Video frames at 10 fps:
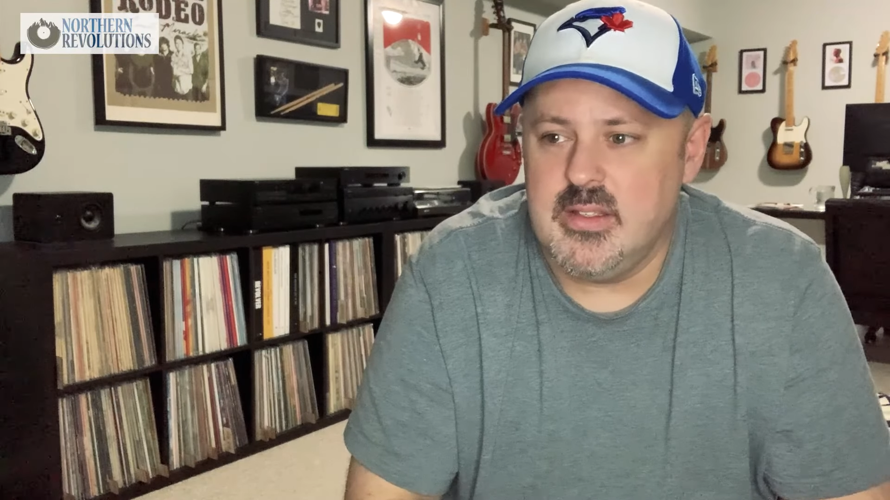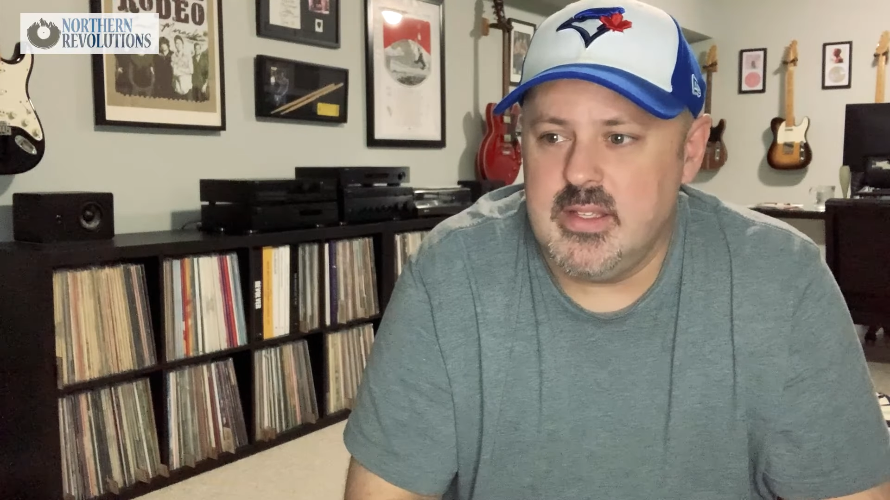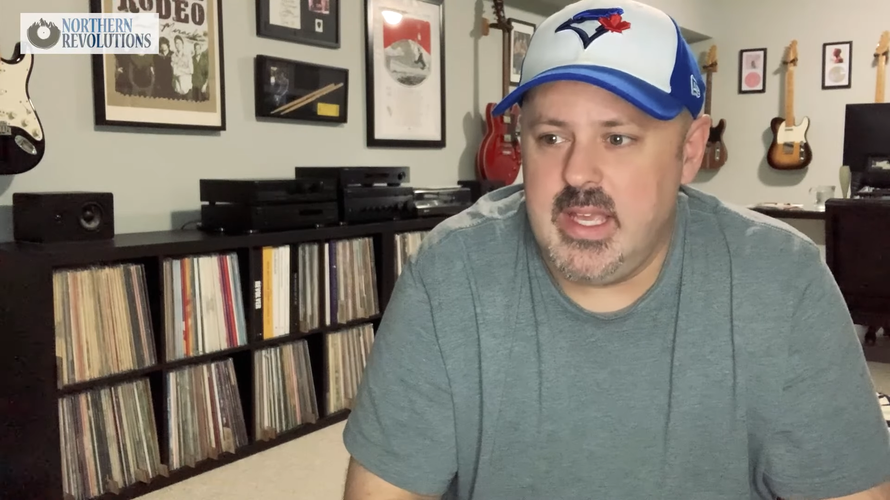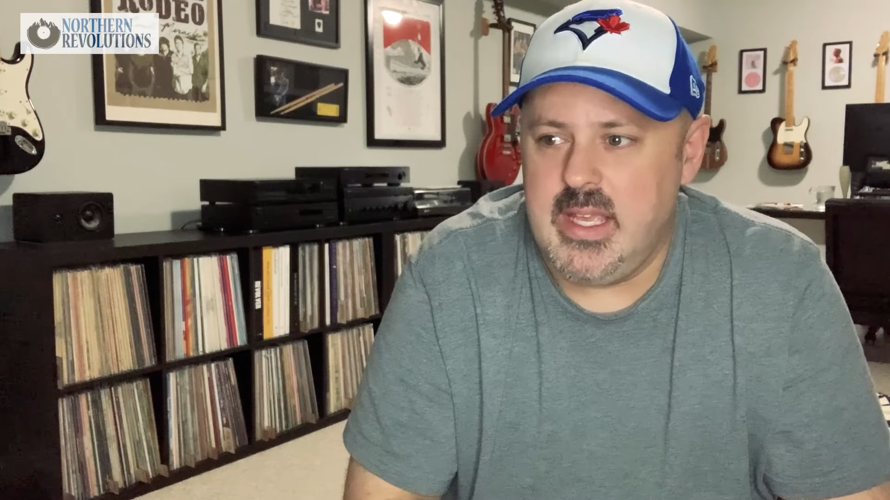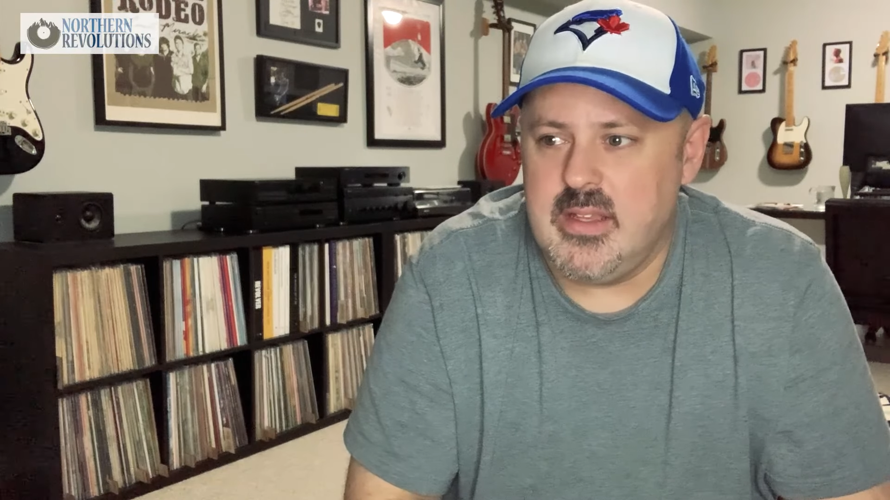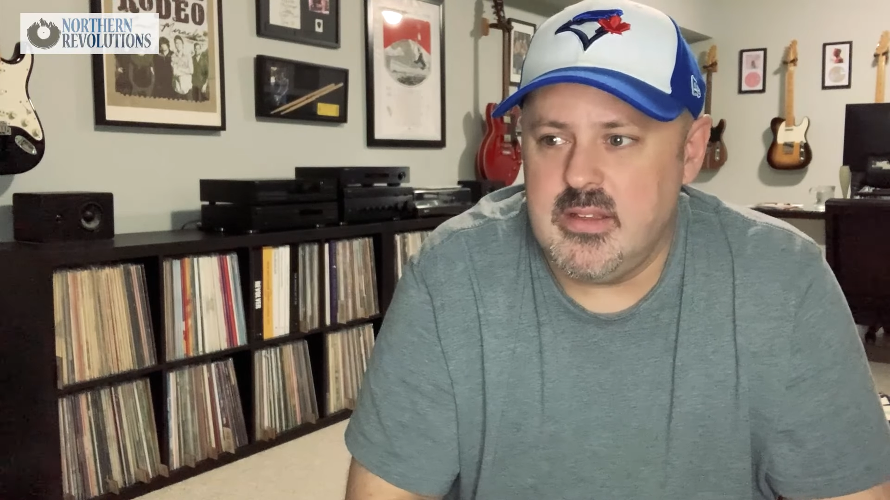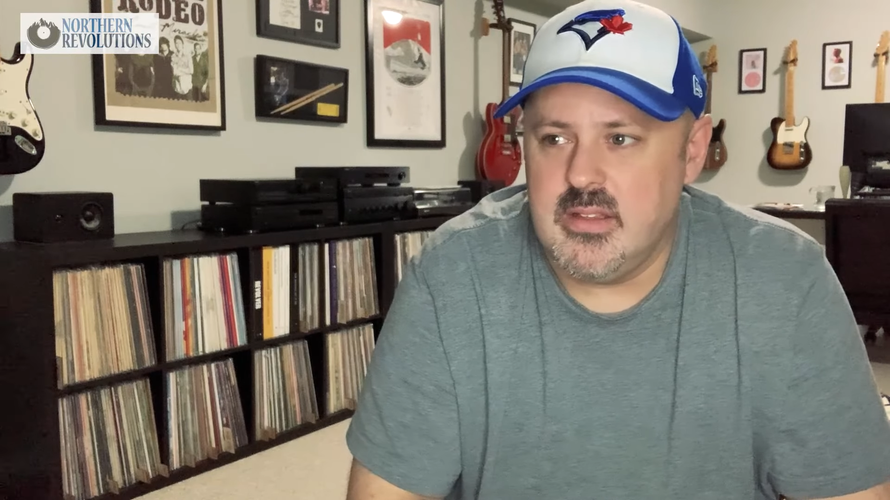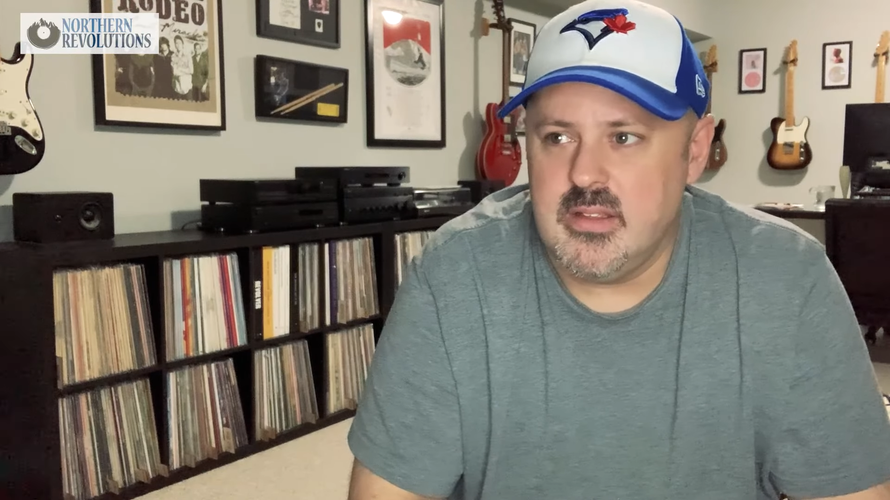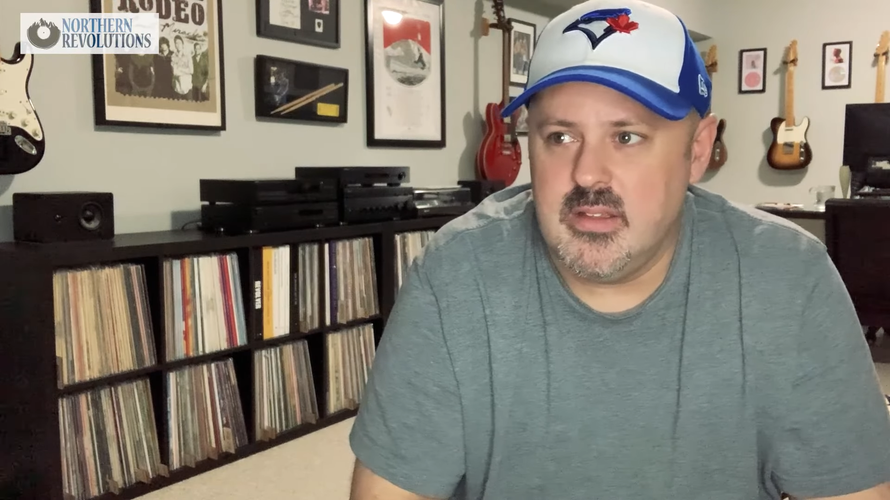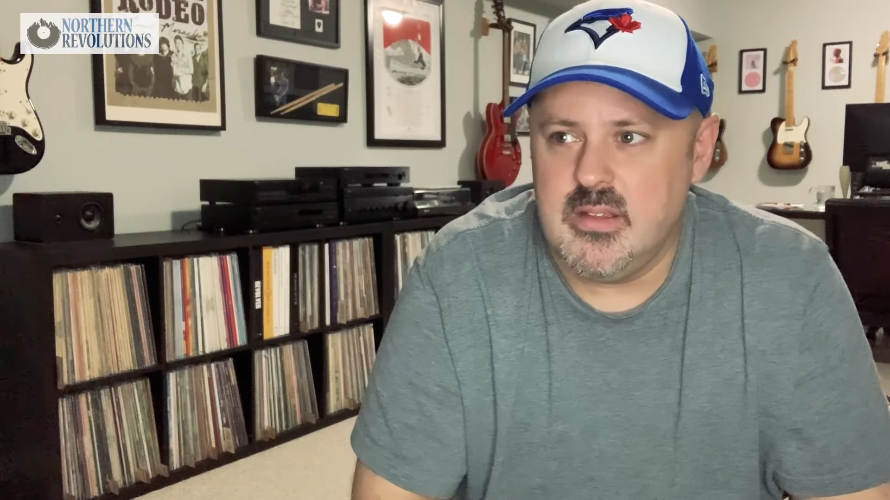And,
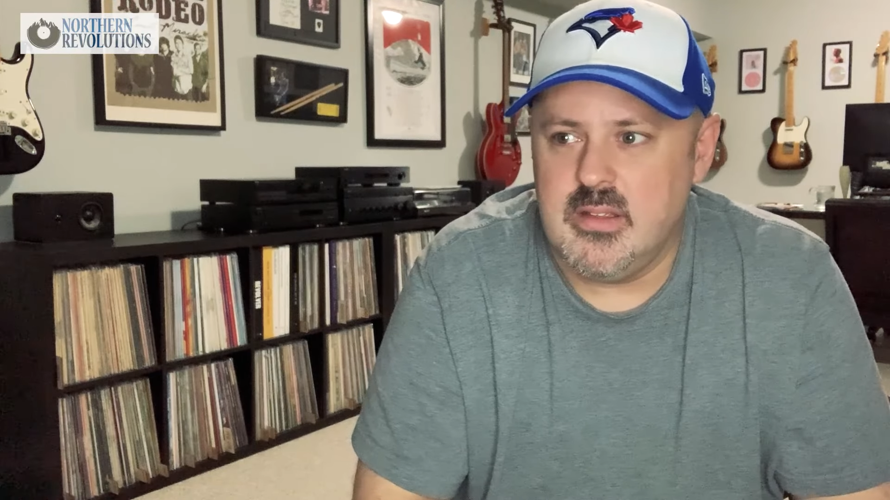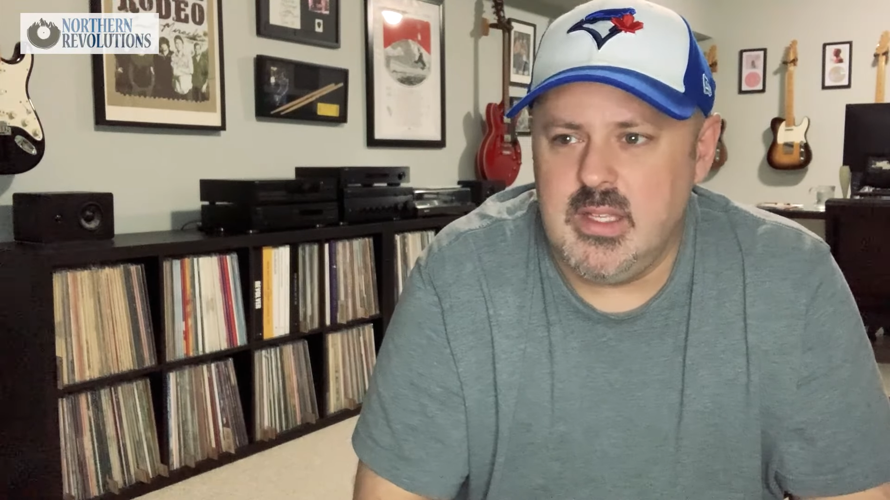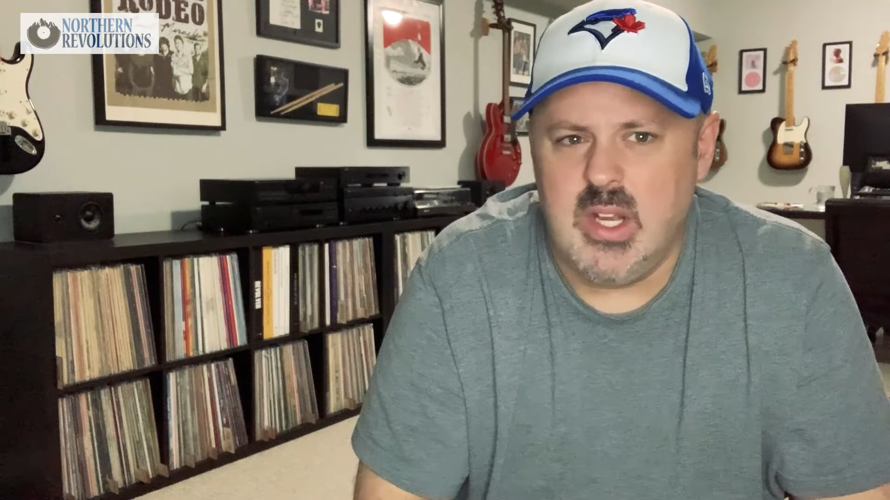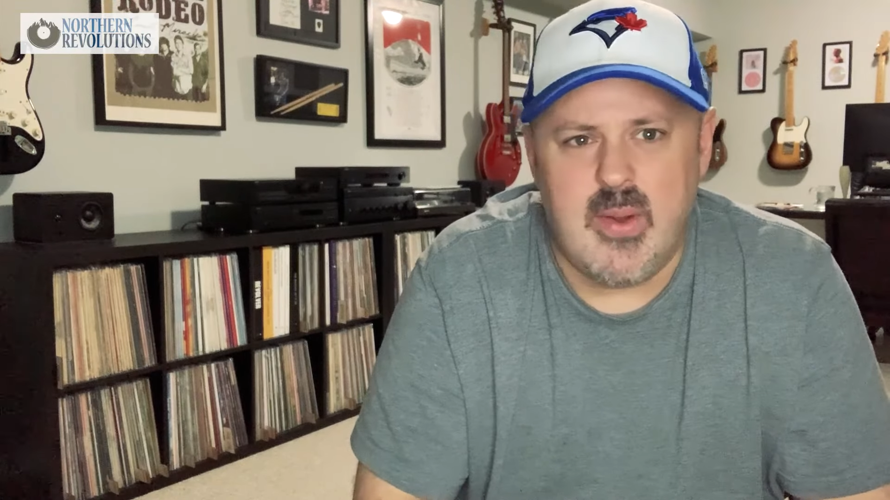you know,